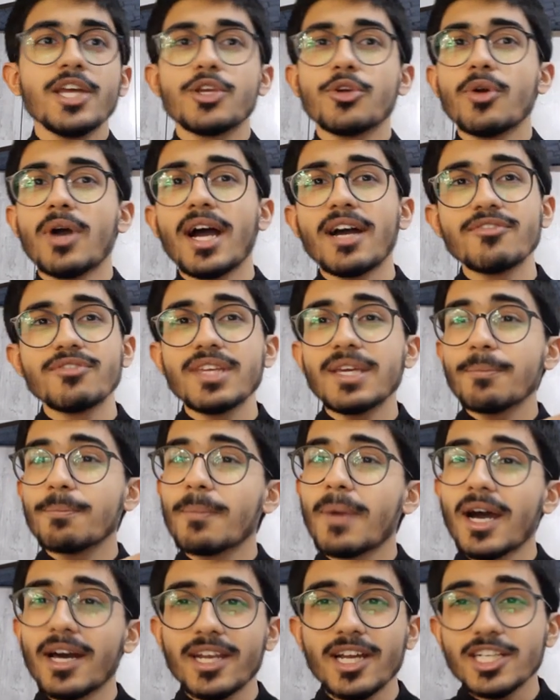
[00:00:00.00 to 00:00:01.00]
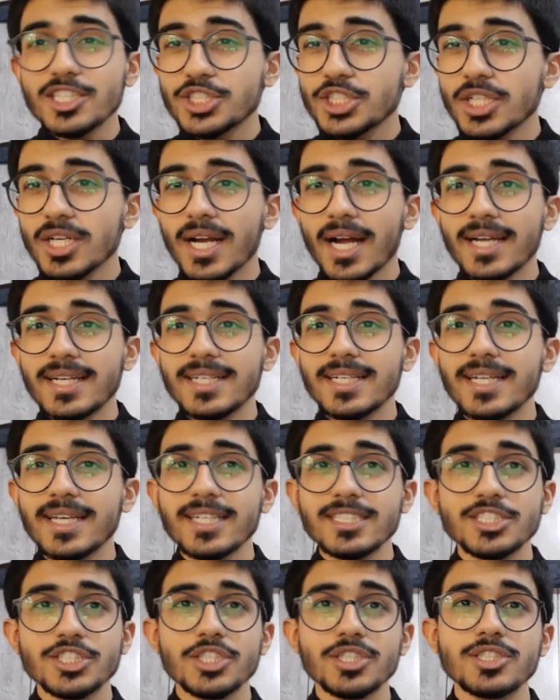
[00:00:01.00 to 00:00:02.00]
You have the Maharashtra
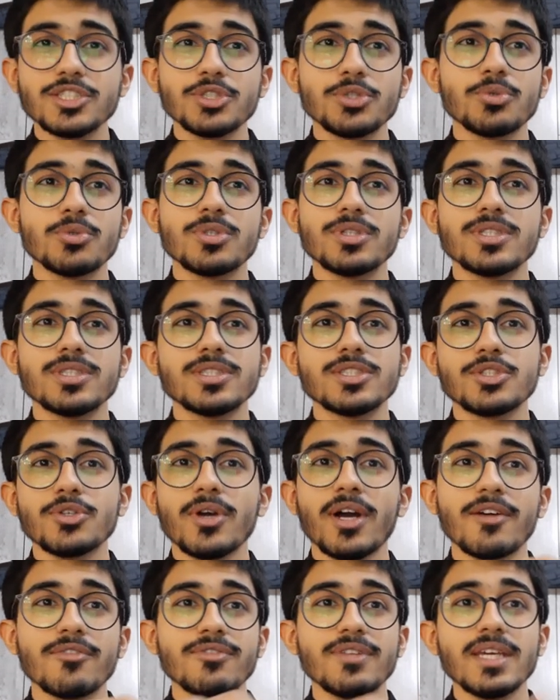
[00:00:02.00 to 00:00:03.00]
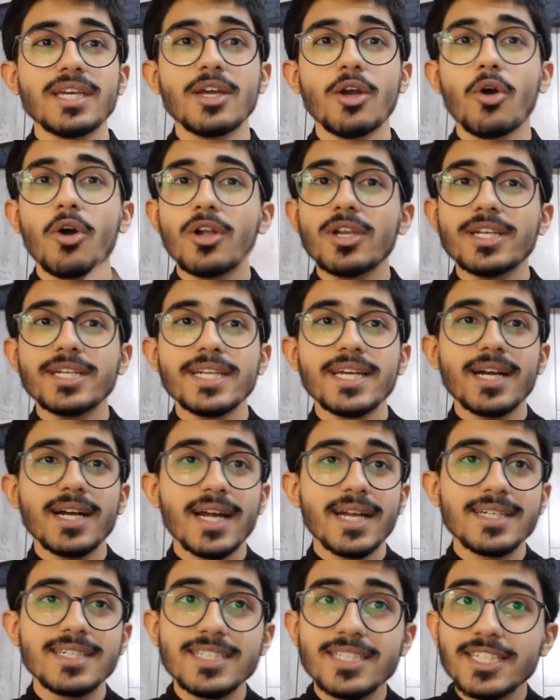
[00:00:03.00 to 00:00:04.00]
candidature students, you have the All India
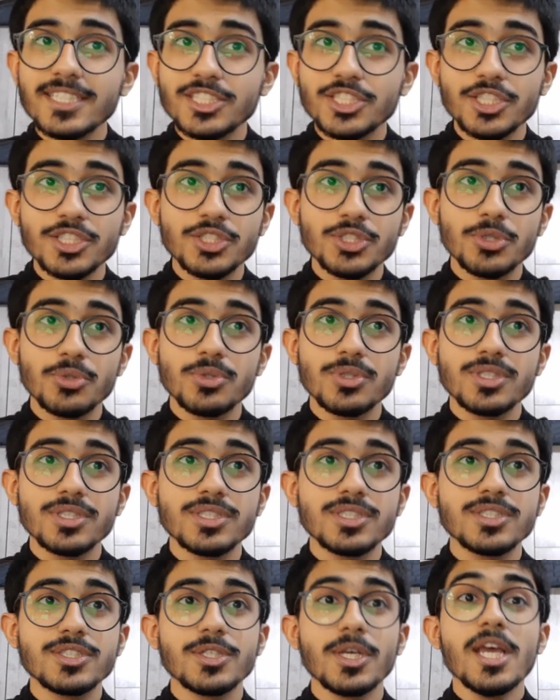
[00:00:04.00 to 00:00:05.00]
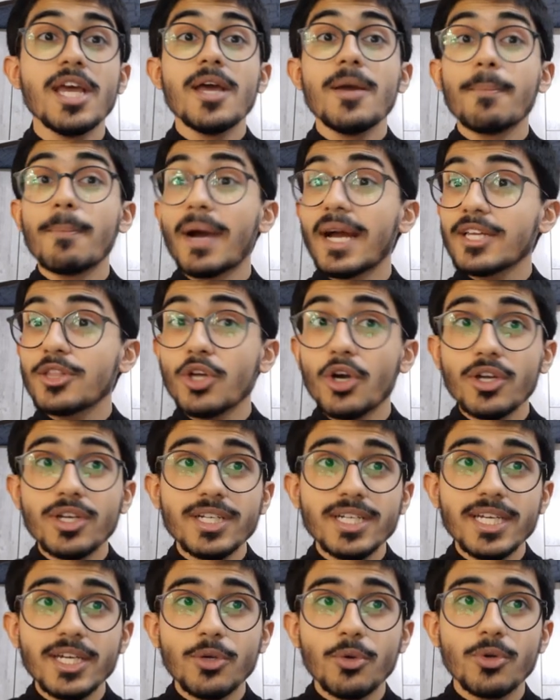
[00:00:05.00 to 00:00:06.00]
candidature students,
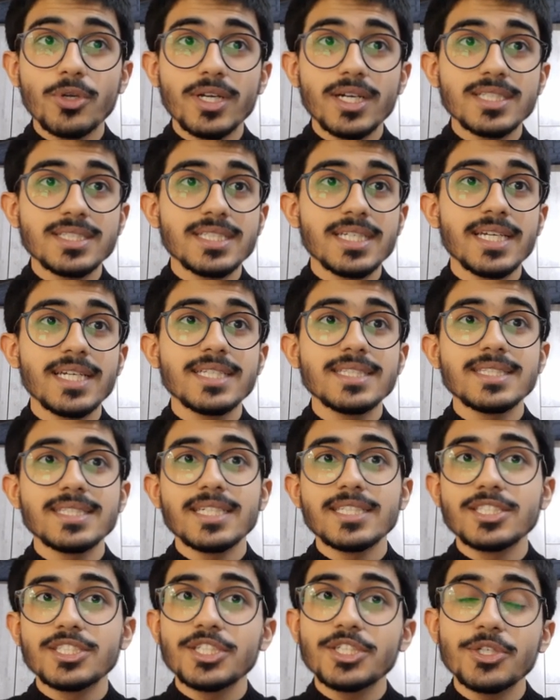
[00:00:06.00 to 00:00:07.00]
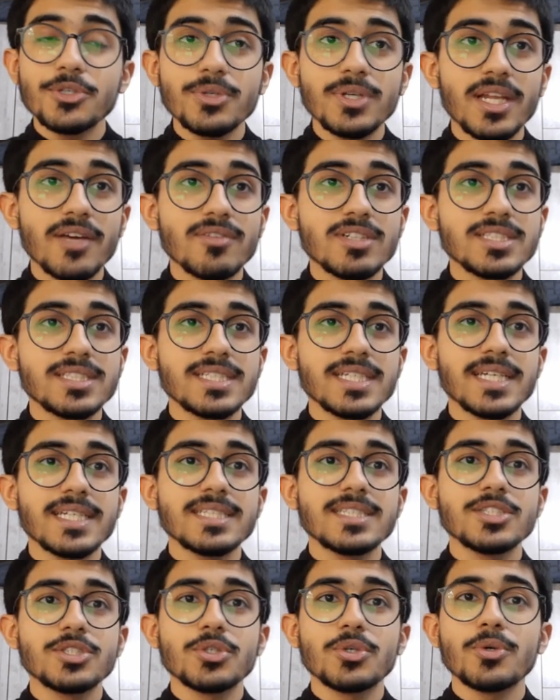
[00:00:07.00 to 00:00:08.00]
minority quota seats, institute level
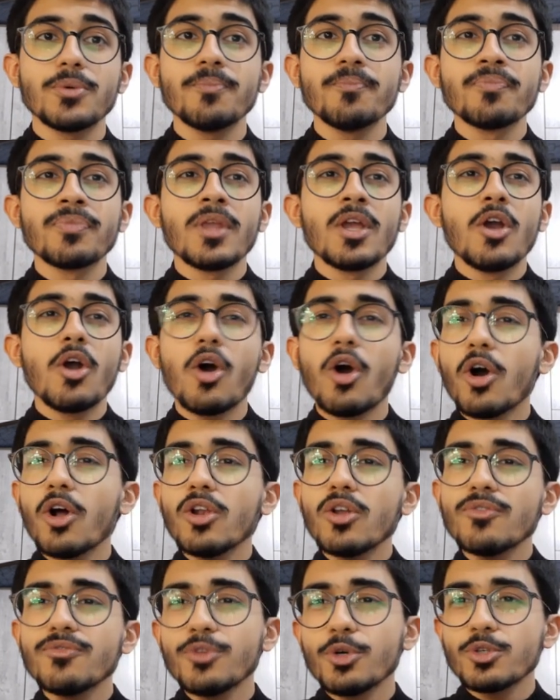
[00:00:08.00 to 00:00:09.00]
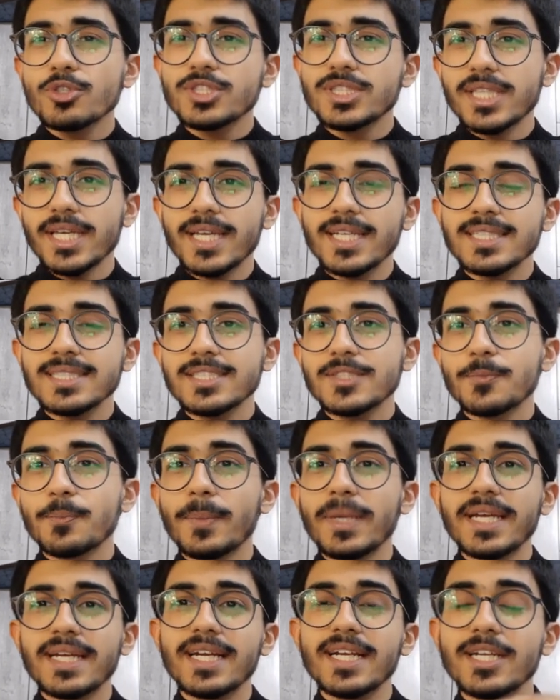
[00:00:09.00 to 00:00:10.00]
seats. So all of those things
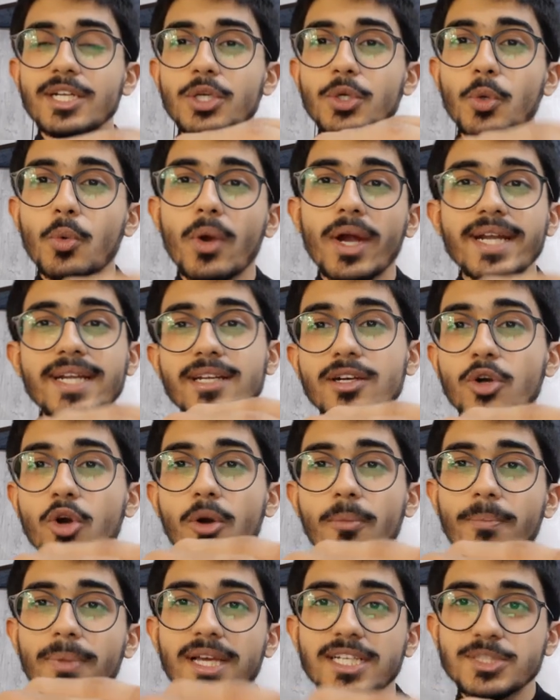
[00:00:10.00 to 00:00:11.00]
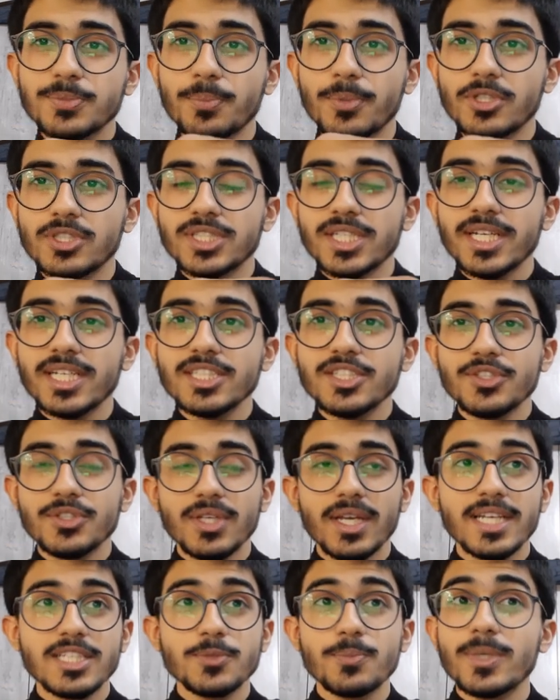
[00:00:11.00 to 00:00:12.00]
make it quite a complex process,
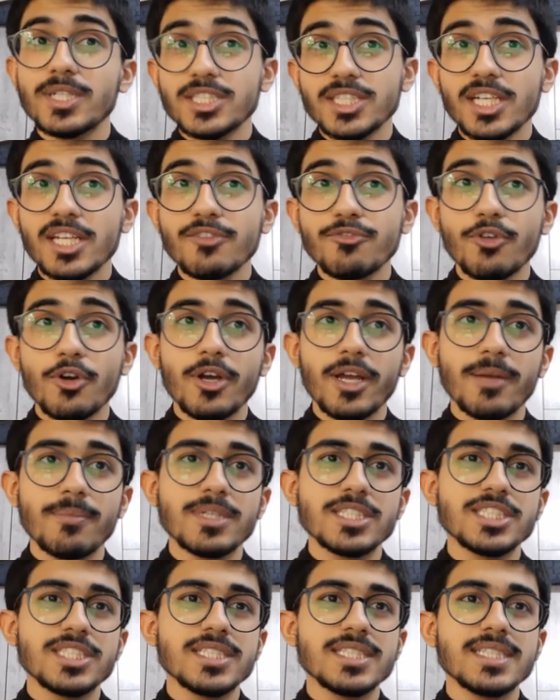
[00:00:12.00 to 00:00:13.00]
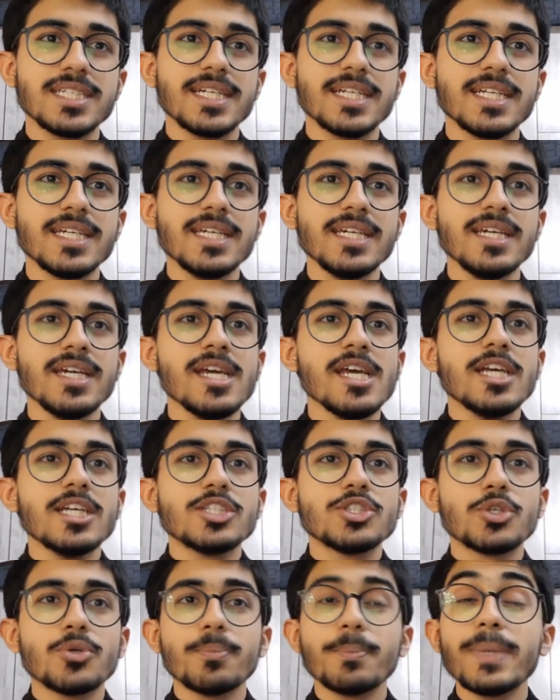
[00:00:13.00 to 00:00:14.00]
especially for MHT CET.
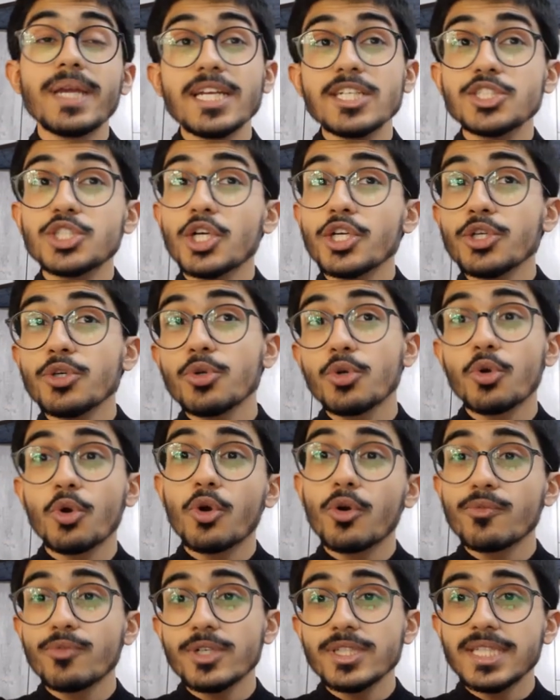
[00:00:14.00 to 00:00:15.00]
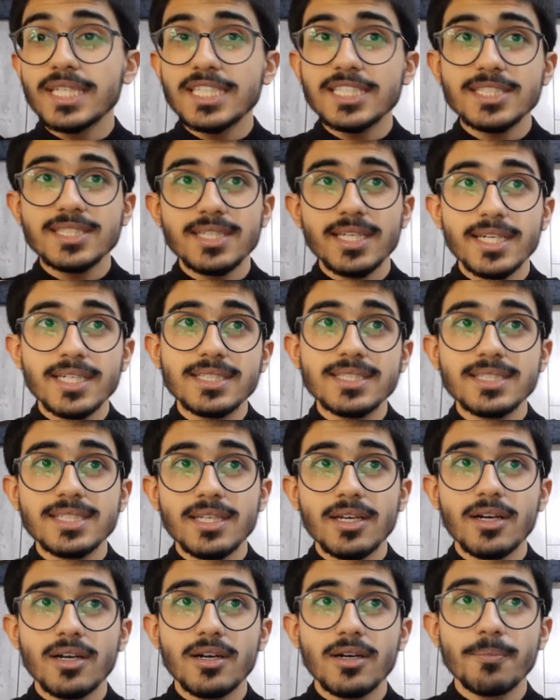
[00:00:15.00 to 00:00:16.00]
So make sure you go over these things
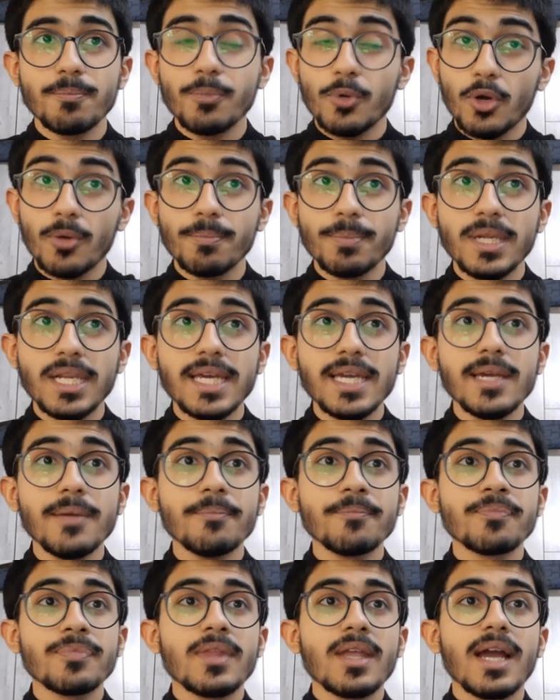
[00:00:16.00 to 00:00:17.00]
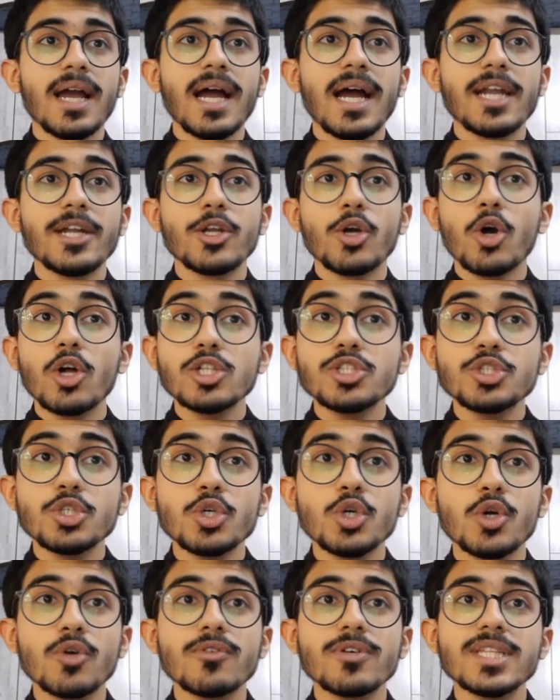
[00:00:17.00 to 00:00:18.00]
properly, and also
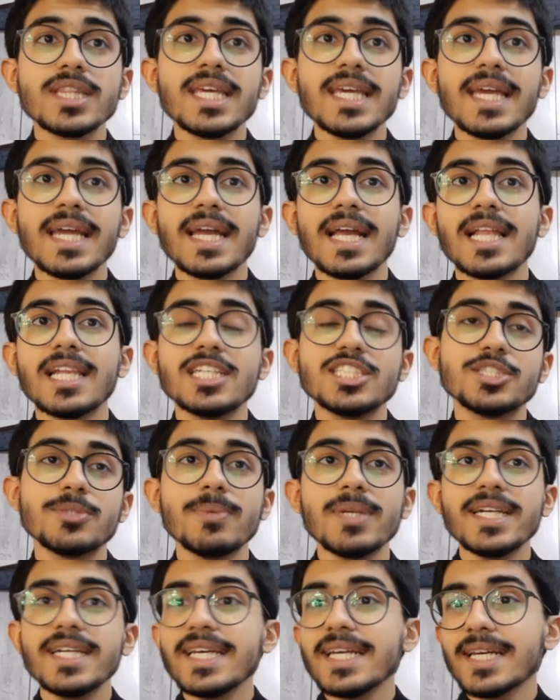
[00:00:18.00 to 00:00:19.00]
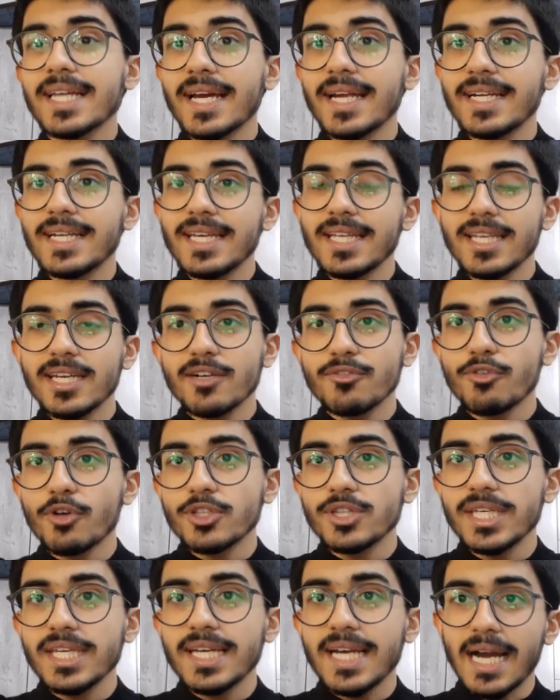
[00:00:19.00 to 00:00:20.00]
go over the eligibility criteria for
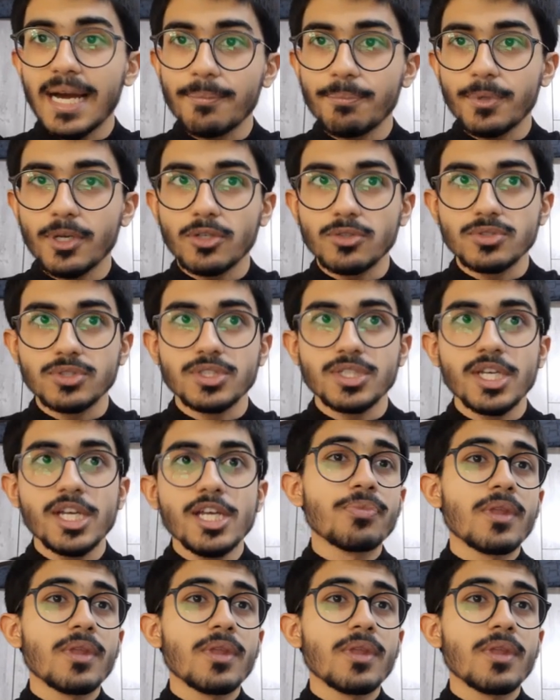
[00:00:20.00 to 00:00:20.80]
the cap rounds.